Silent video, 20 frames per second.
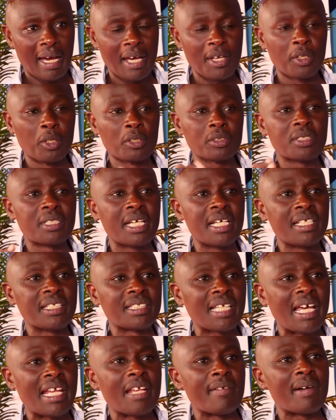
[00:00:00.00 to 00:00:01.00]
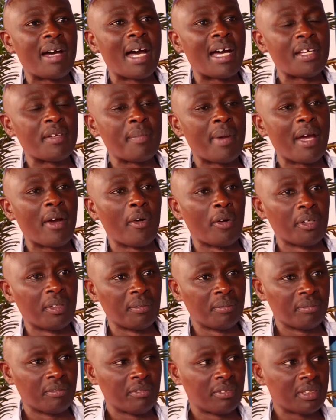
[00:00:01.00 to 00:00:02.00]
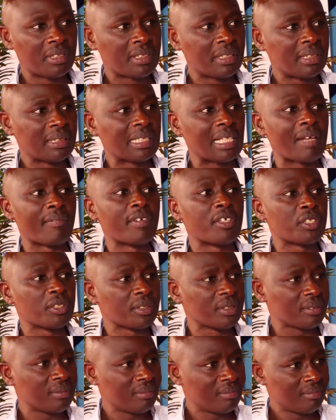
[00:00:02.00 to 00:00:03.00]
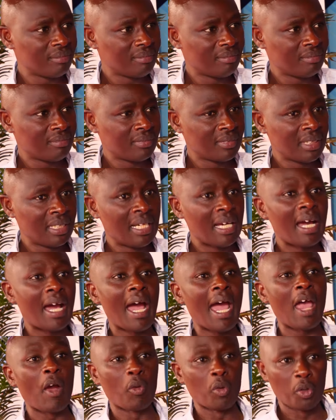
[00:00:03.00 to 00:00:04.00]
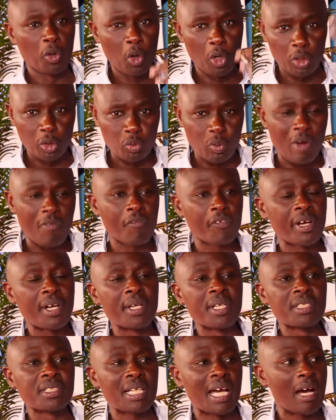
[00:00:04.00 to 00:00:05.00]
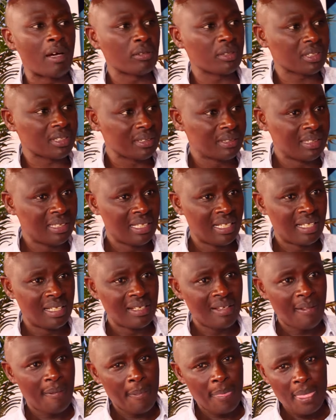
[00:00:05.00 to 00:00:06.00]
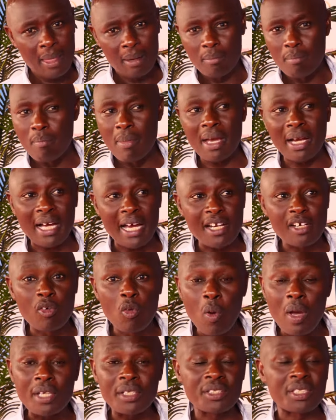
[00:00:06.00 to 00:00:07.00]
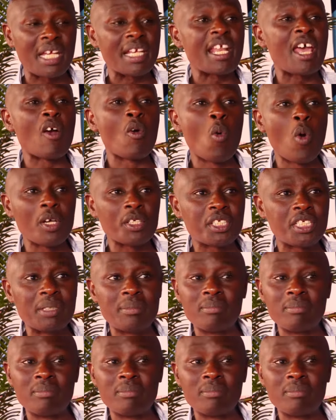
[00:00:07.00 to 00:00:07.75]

In those days, I never had my own television. I could go to a friend's house, make a request, and I watch